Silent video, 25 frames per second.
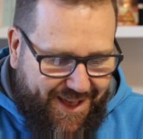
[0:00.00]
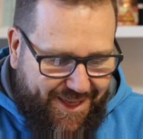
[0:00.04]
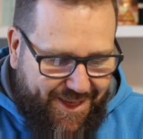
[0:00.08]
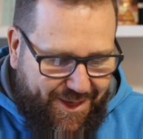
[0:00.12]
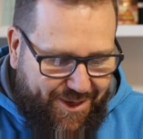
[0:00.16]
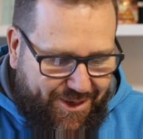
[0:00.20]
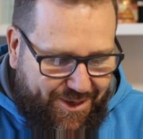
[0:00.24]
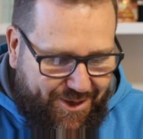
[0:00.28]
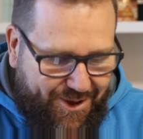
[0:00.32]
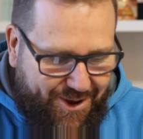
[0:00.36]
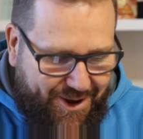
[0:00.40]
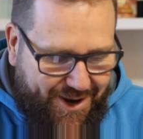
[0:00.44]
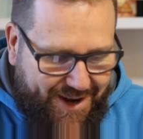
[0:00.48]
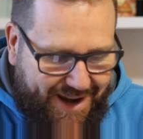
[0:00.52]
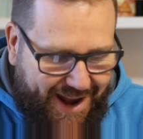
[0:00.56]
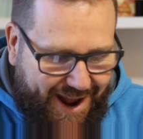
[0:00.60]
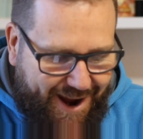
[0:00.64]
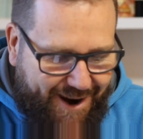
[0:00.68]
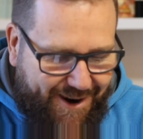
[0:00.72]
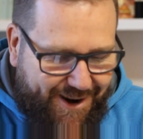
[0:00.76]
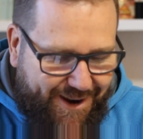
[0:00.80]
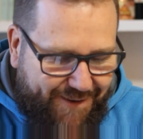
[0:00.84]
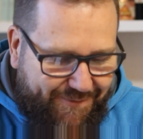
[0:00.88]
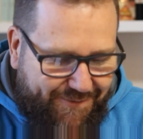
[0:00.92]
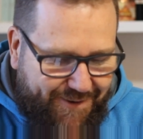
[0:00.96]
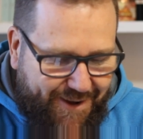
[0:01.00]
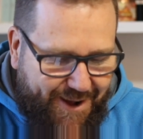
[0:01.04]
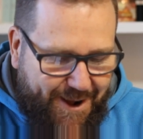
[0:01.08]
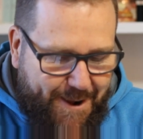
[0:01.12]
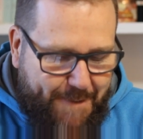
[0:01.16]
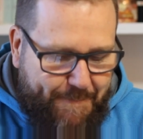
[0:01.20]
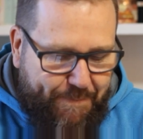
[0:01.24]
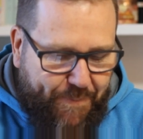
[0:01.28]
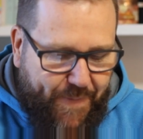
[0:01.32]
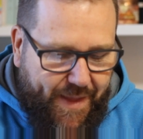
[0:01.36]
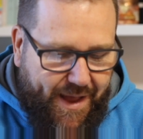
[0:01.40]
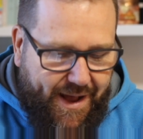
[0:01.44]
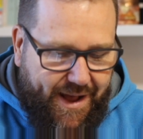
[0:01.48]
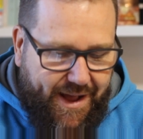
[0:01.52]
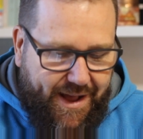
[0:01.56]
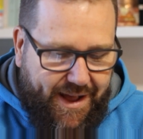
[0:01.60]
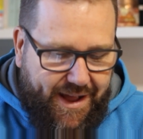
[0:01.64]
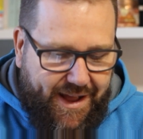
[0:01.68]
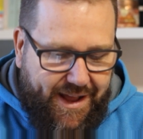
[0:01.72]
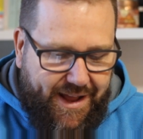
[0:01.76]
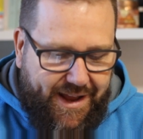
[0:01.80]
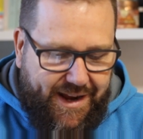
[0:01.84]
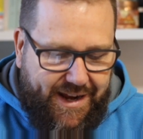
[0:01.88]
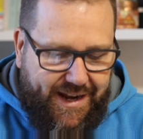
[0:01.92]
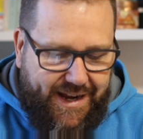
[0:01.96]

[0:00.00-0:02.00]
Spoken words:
The third narrative and